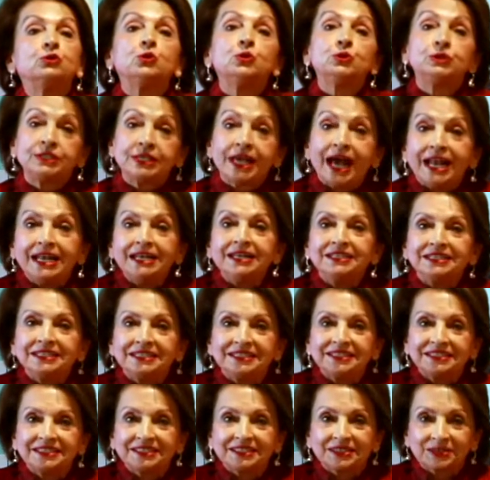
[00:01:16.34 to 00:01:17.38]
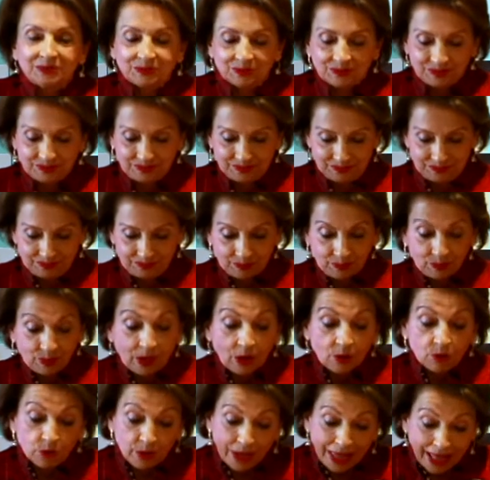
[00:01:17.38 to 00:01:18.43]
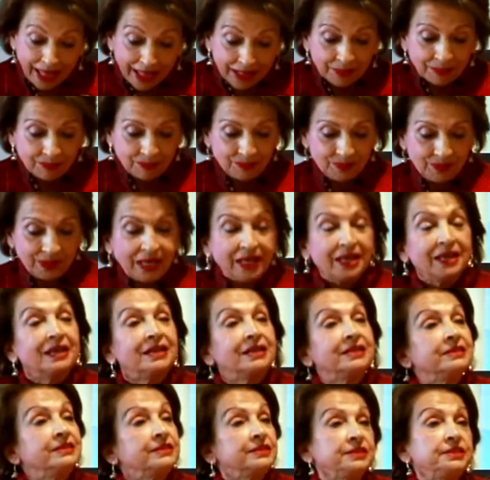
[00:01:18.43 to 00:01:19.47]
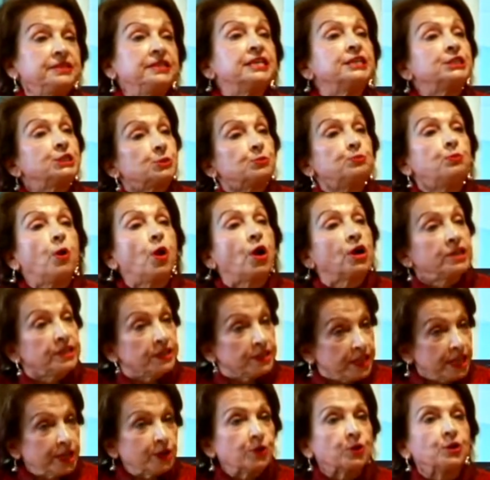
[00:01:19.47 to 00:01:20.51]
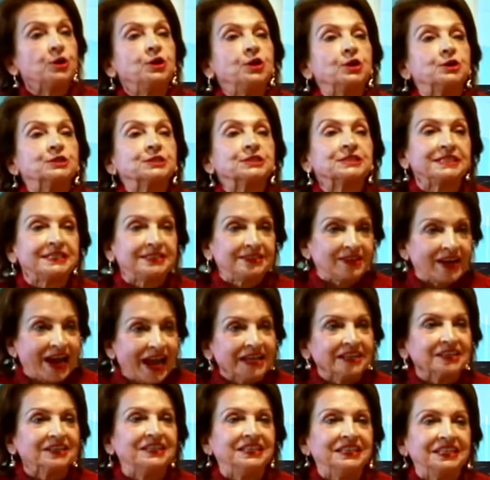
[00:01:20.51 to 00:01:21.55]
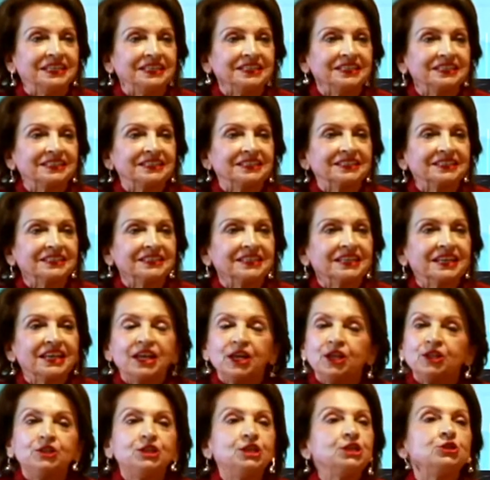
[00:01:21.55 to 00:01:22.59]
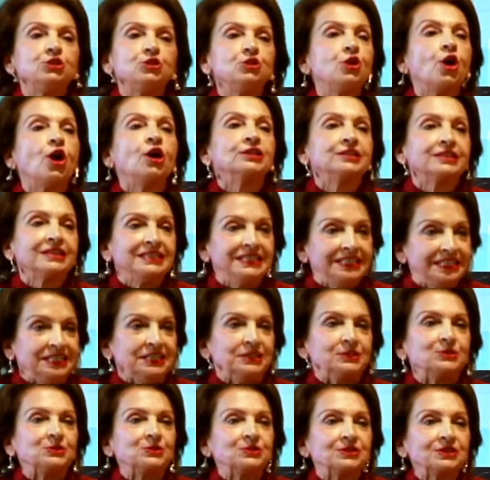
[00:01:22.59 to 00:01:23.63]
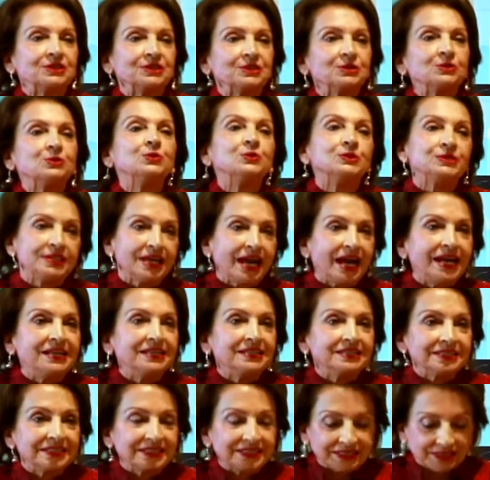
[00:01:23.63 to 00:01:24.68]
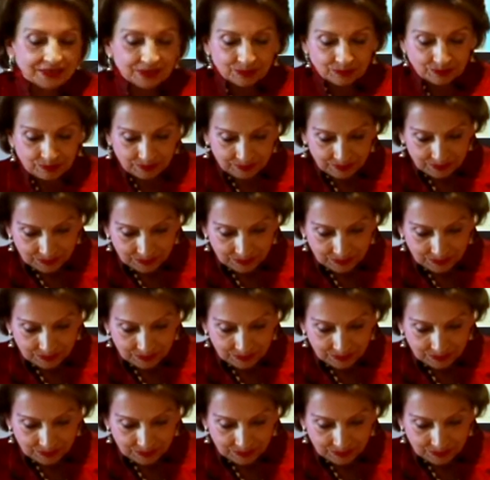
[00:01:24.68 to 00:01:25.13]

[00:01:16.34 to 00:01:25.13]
to silence. Well, this particular strangling did not lead to silence.